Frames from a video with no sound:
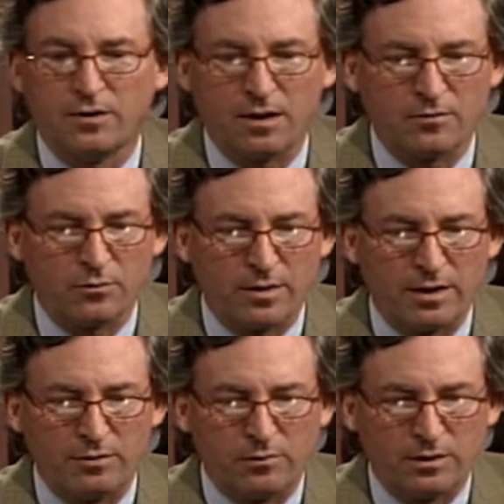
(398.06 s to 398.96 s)
If you haven't
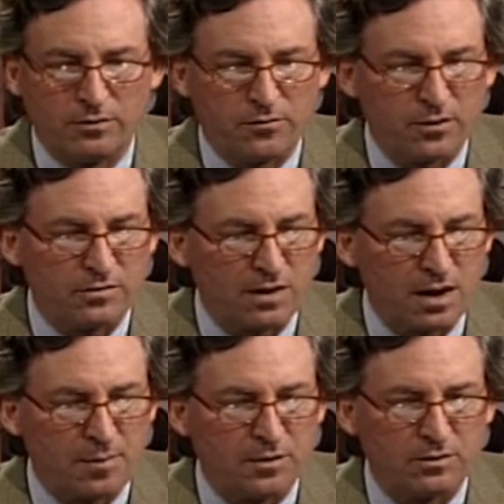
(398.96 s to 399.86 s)
read it, read it the first
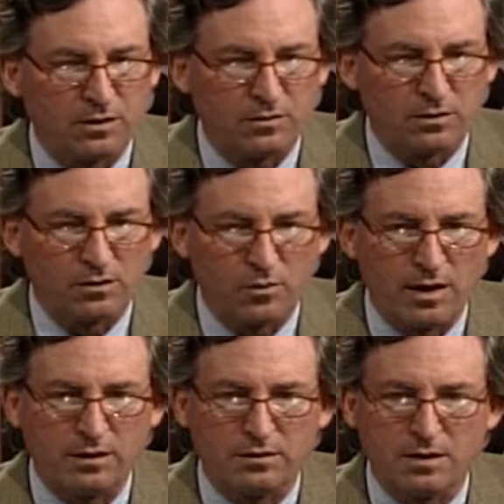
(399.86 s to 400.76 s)
time. It's a
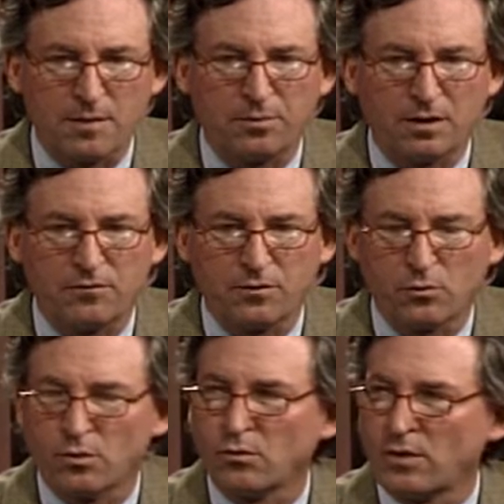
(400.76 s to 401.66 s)
great template for the
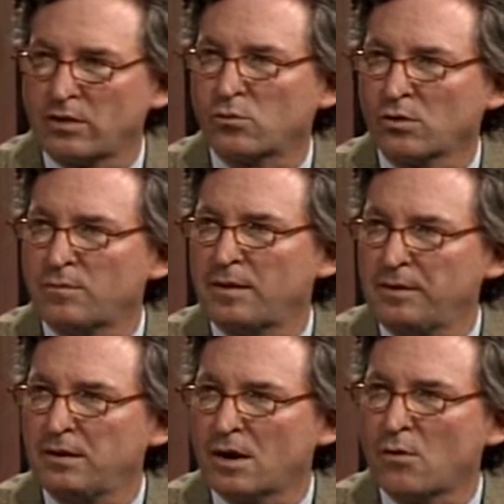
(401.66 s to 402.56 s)
way the world may
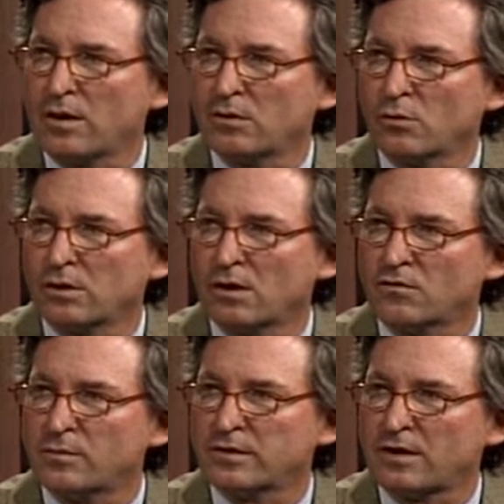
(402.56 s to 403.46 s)
be going, where
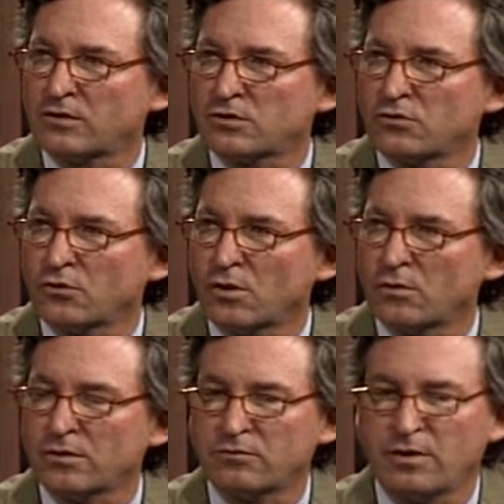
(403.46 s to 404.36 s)
government takes
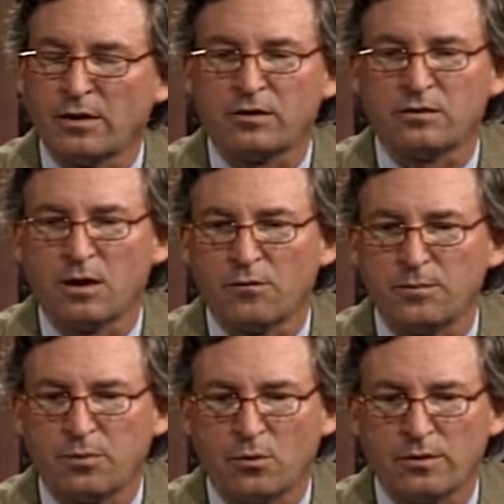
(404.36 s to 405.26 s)
control. They're very
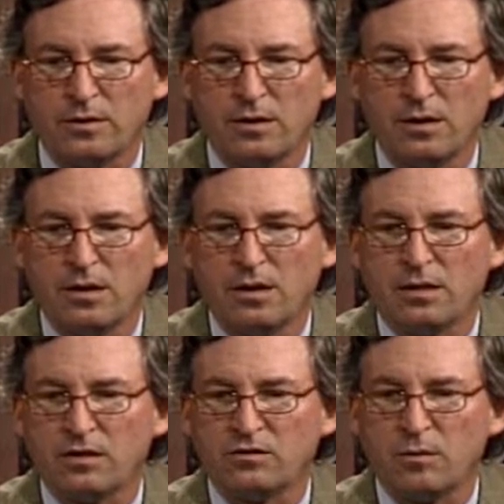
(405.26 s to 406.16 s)
self-important.
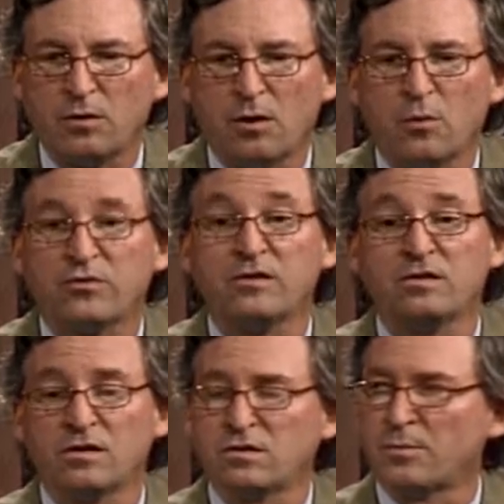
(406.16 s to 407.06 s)
They seem to almost
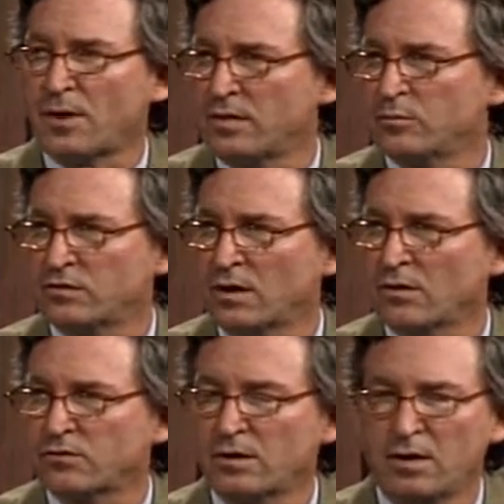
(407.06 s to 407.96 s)
insist upon
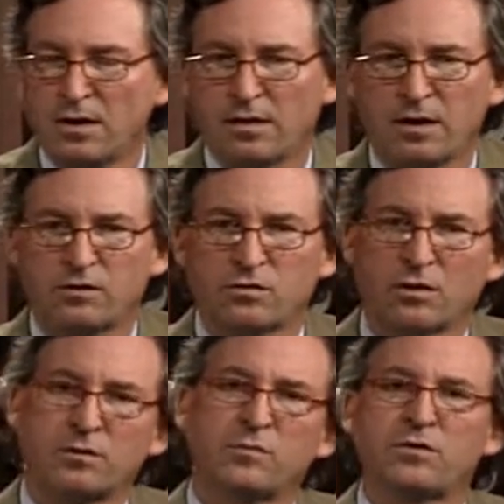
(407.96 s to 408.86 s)
themselves. They
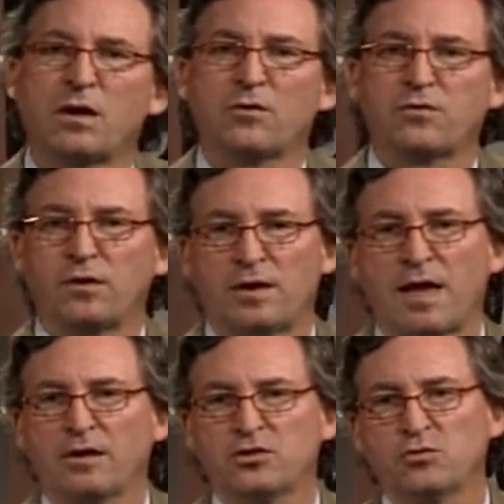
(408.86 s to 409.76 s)
insert themselves in
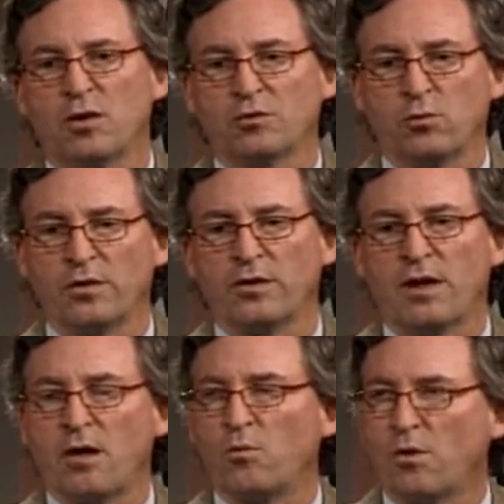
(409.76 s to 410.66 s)
Atlas Shrugged where they're
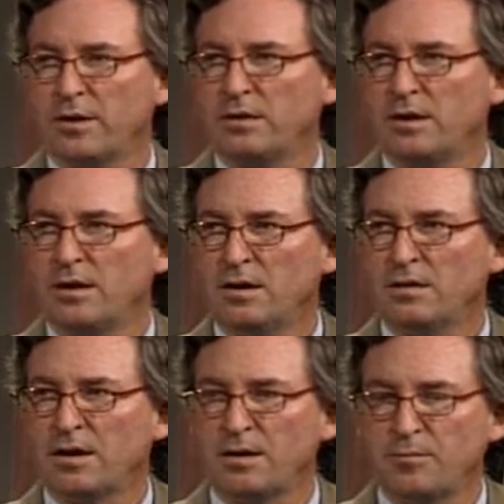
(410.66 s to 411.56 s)
not wanted.
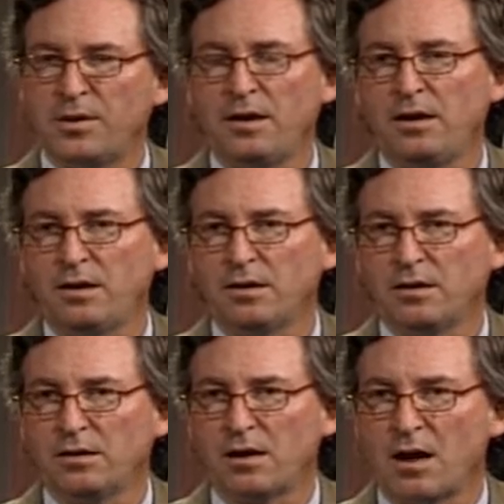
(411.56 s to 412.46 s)
They impede
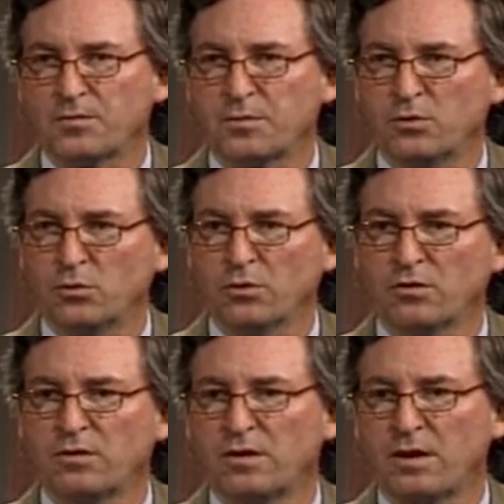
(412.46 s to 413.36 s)

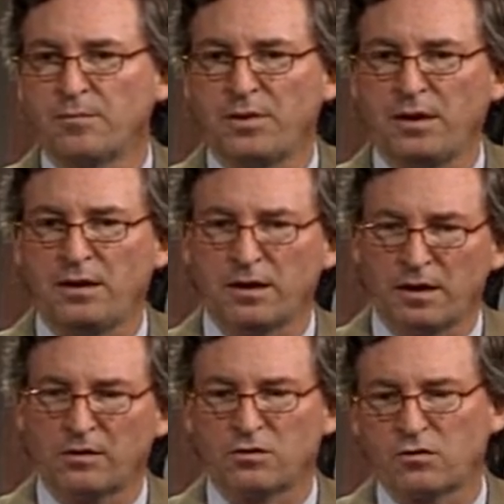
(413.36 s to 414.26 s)
entrepreneurs. They impede
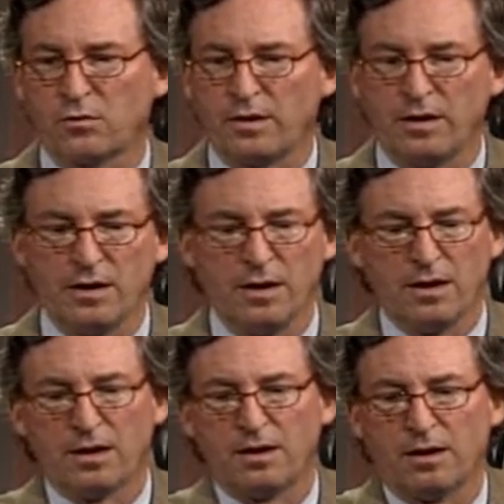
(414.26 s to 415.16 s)
industry.
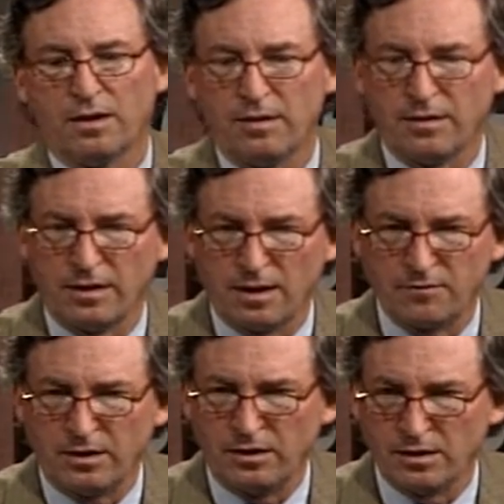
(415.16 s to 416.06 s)
They have
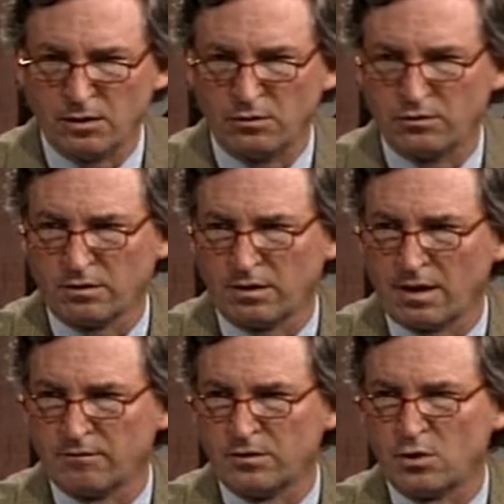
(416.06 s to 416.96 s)
egos. They
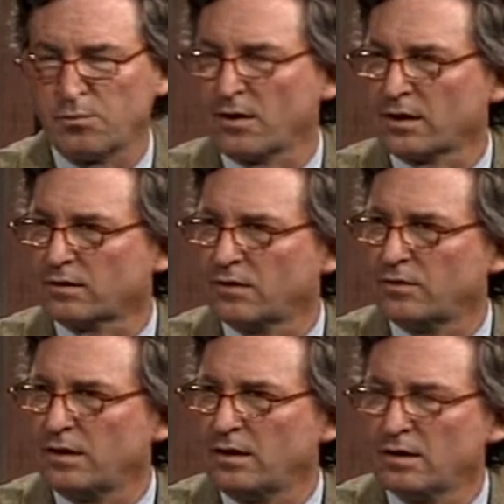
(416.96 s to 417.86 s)
have no
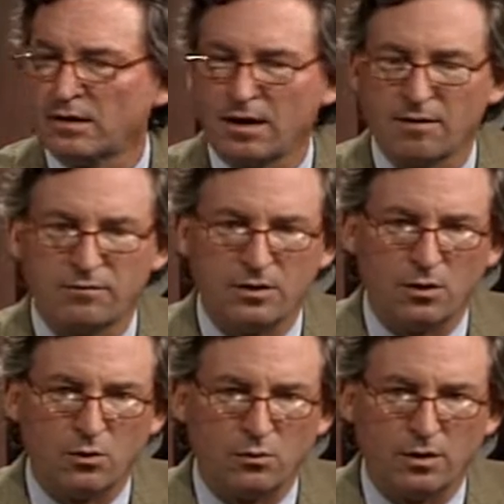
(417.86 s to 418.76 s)
productivity. They have
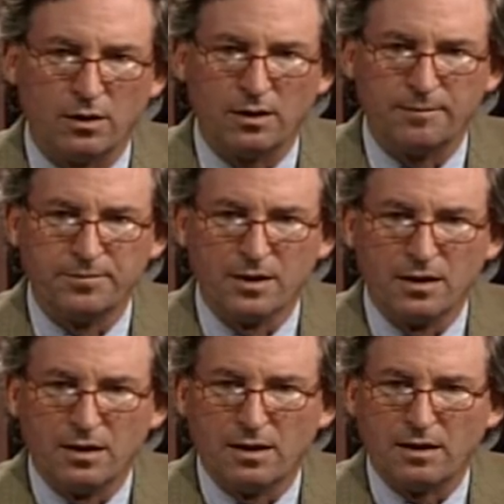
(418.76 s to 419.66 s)
no
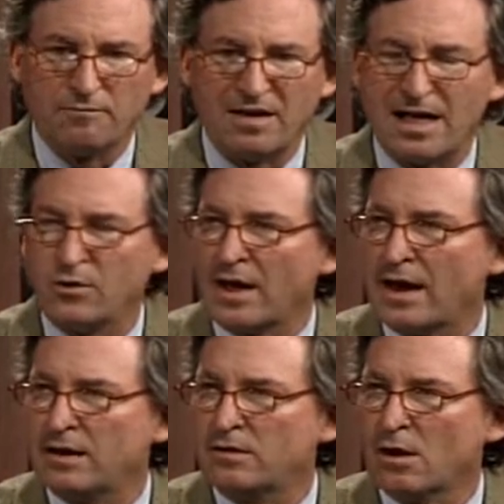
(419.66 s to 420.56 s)
value added.